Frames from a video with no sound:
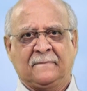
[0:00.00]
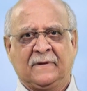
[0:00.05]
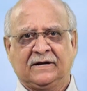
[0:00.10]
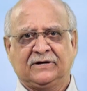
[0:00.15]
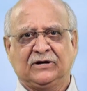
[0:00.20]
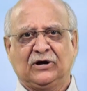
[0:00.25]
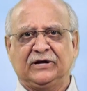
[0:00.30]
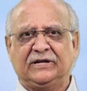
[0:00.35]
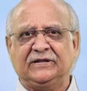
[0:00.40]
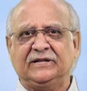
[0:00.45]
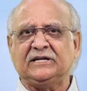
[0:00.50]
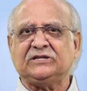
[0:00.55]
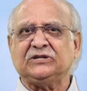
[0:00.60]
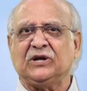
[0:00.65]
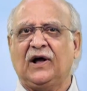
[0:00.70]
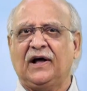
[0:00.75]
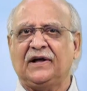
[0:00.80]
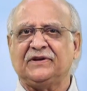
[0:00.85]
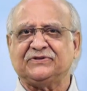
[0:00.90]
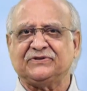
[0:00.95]
Now in this
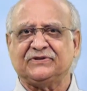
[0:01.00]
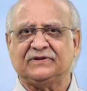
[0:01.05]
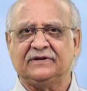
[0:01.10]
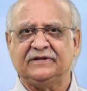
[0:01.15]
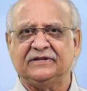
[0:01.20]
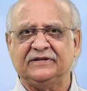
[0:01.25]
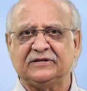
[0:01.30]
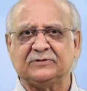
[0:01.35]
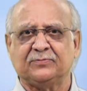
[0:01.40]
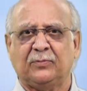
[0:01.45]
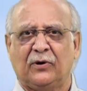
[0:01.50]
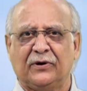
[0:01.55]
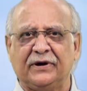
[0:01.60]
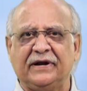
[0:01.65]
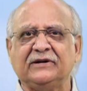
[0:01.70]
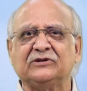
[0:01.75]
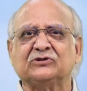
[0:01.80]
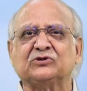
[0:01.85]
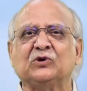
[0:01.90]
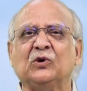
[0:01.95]
hostel, in this
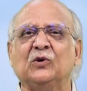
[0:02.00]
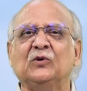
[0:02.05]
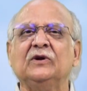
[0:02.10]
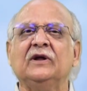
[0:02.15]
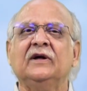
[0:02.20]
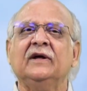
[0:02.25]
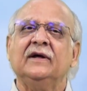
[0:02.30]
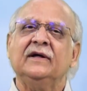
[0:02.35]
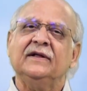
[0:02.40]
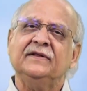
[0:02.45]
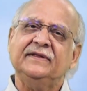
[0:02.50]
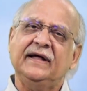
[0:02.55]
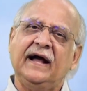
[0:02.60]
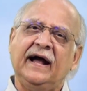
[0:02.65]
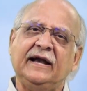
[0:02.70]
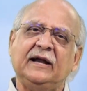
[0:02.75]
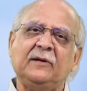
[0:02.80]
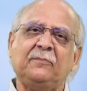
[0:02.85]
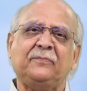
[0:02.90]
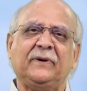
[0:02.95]
boarding school, they
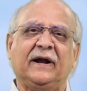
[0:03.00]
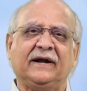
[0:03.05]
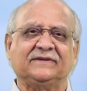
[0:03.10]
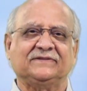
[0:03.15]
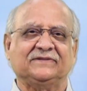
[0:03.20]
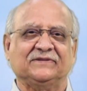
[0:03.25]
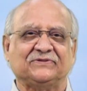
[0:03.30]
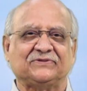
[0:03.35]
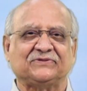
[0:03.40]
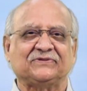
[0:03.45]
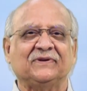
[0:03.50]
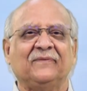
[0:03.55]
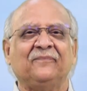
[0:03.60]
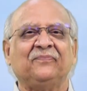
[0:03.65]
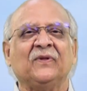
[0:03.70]
had a practice.